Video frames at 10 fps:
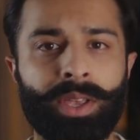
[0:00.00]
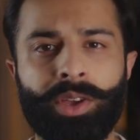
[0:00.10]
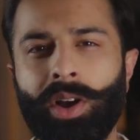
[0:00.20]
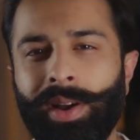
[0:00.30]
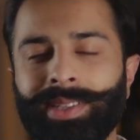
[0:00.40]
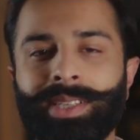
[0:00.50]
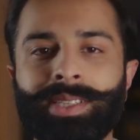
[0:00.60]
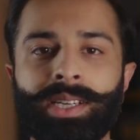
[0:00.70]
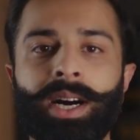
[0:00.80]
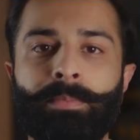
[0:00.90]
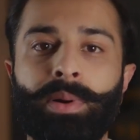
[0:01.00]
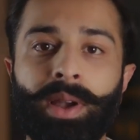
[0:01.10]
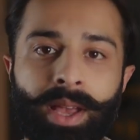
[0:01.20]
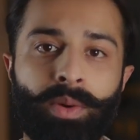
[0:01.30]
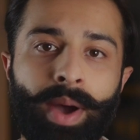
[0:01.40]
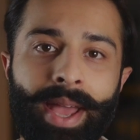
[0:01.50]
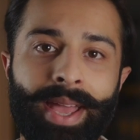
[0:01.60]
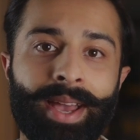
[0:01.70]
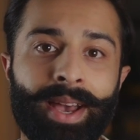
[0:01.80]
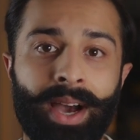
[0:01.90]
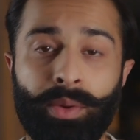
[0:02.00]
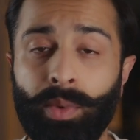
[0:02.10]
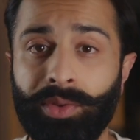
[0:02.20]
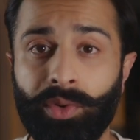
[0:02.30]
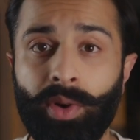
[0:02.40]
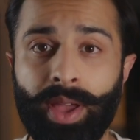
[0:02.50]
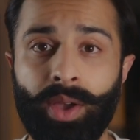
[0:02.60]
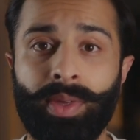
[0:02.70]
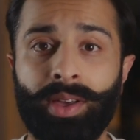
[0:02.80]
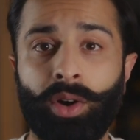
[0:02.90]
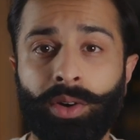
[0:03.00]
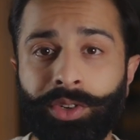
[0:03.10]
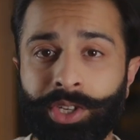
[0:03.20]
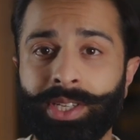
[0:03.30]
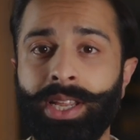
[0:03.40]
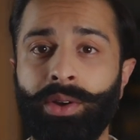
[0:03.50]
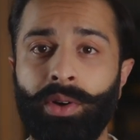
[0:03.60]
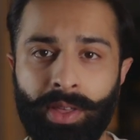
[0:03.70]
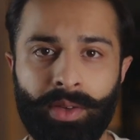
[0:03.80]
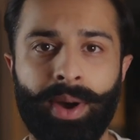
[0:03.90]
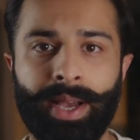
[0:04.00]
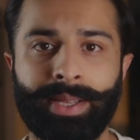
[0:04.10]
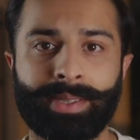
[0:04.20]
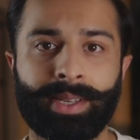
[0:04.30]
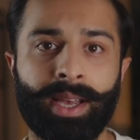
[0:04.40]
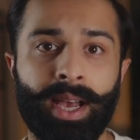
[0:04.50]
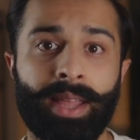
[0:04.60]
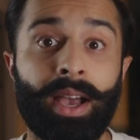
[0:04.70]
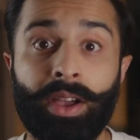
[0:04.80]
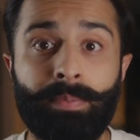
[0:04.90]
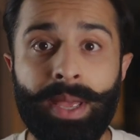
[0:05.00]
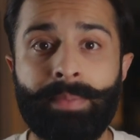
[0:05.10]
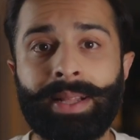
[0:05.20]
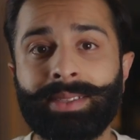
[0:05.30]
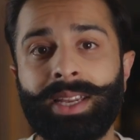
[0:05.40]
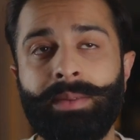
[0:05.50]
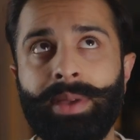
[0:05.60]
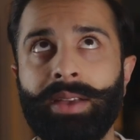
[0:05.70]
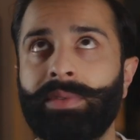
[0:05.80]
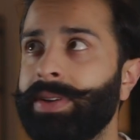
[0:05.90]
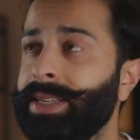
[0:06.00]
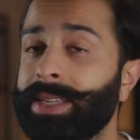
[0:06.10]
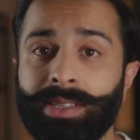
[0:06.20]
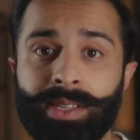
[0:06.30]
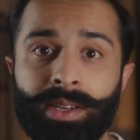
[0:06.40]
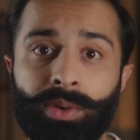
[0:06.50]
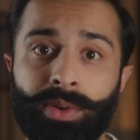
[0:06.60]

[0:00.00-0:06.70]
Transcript: you're going to start pulling away and withdrawing, whether consciously or otherwise. And that could be mentally being very distant